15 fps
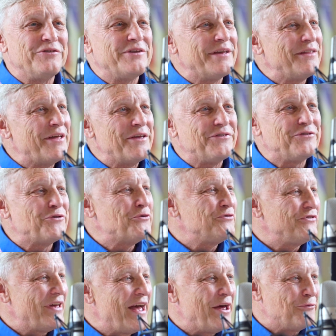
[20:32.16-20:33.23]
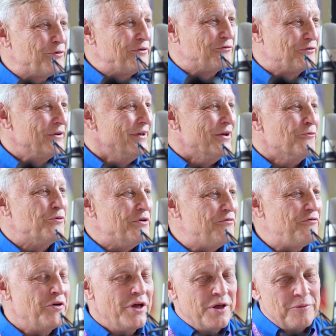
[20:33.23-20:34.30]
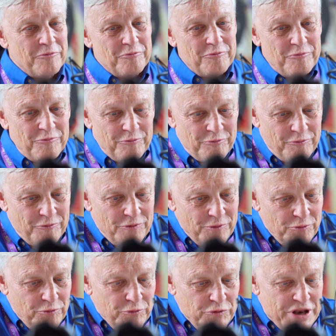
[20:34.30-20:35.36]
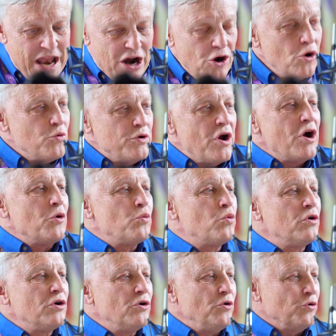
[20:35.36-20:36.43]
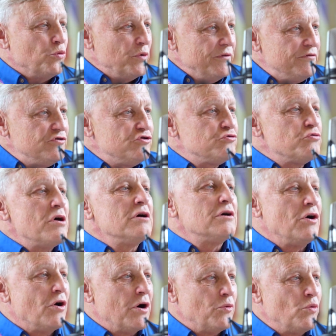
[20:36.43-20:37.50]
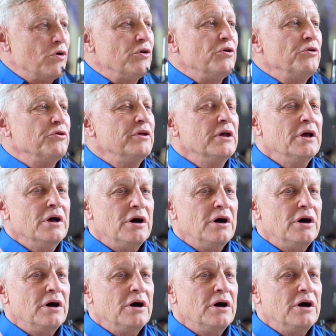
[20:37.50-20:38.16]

saying, that's so sad. We've narrowed our world, we've shrunk our world.